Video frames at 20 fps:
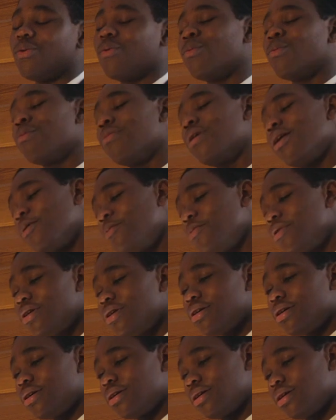the trauma
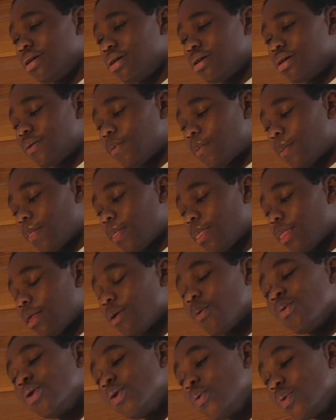of
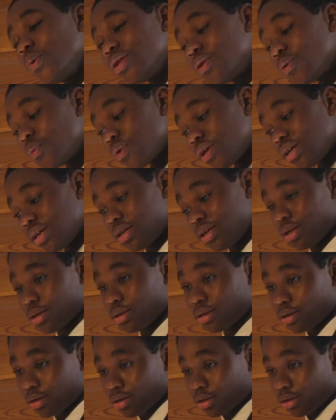or the
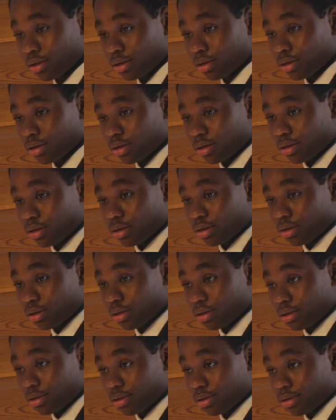brutality that
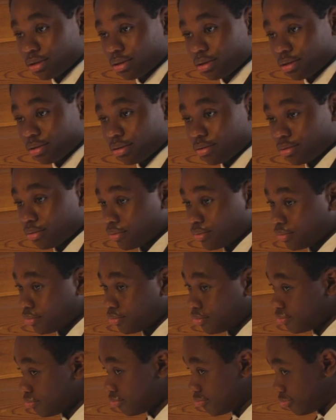Emmett had
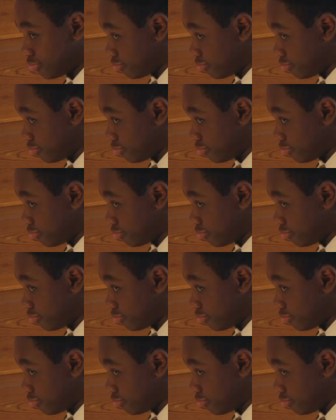to